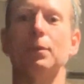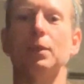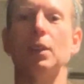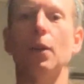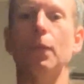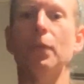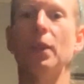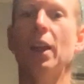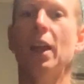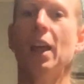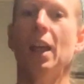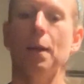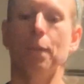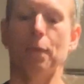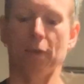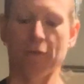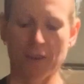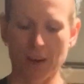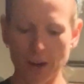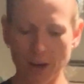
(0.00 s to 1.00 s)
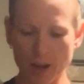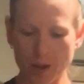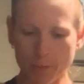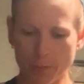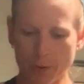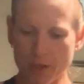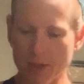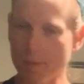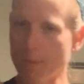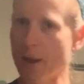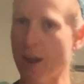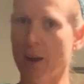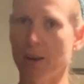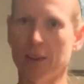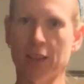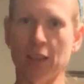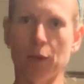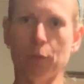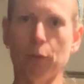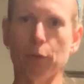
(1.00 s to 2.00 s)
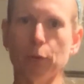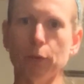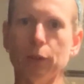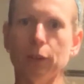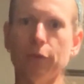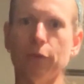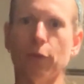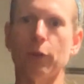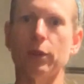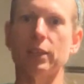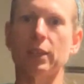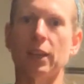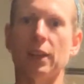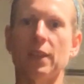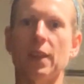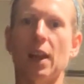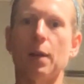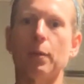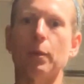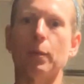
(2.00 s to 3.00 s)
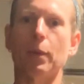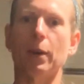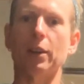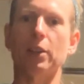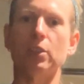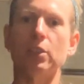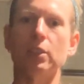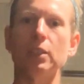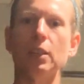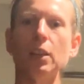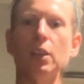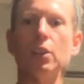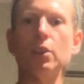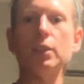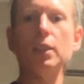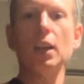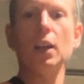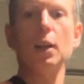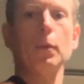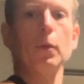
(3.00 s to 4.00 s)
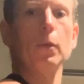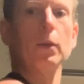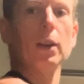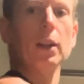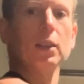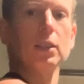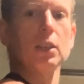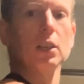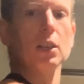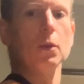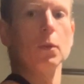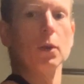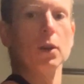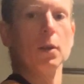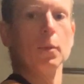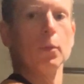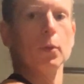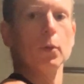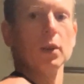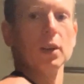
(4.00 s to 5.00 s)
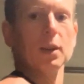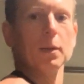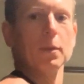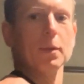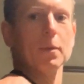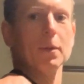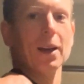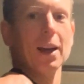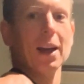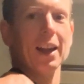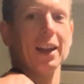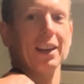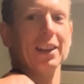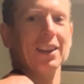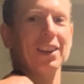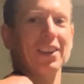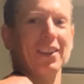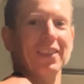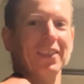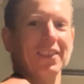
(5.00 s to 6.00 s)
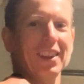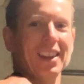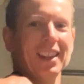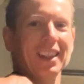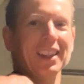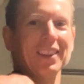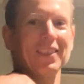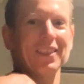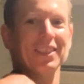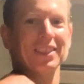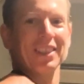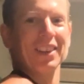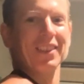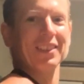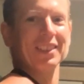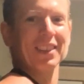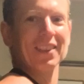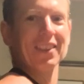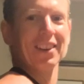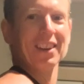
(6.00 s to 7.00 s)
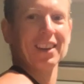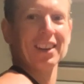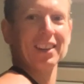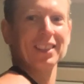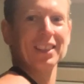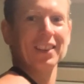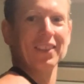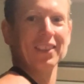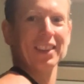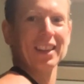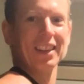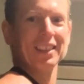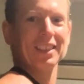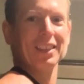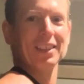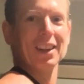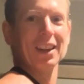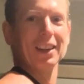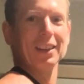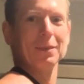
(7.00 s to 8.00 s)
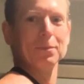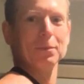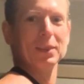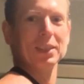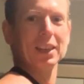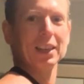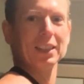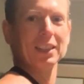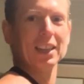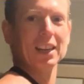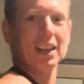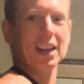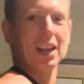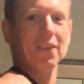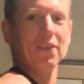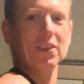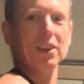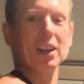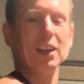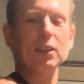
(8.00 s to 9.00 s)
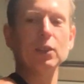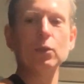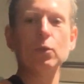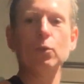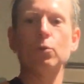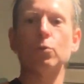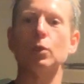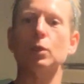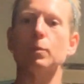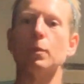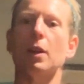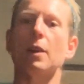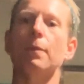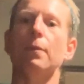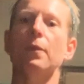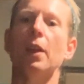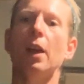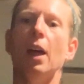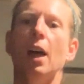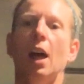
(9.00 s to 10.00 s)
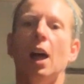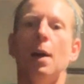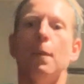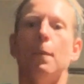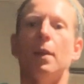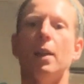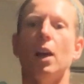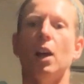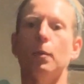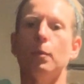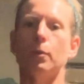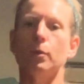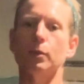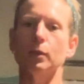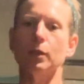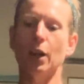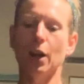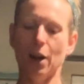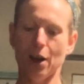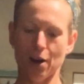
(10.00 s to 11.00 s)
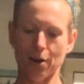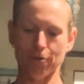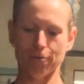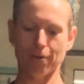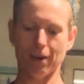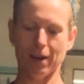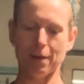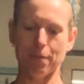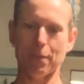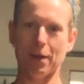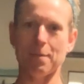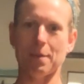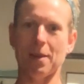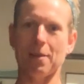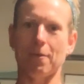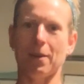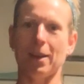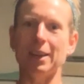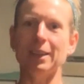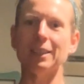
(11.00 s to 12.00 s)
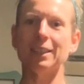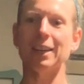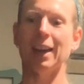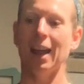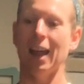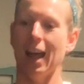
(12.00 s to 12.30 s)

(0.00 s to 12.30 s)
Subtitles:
So my feet are hip width and parallel. We're really focusing on the upper body. Just tuck your tailbone in so you don't want your booty to be behind you. Let me show you what's going on here. So you want that to be tucked in and have a nice neutral spine. My elbows are right by my waist.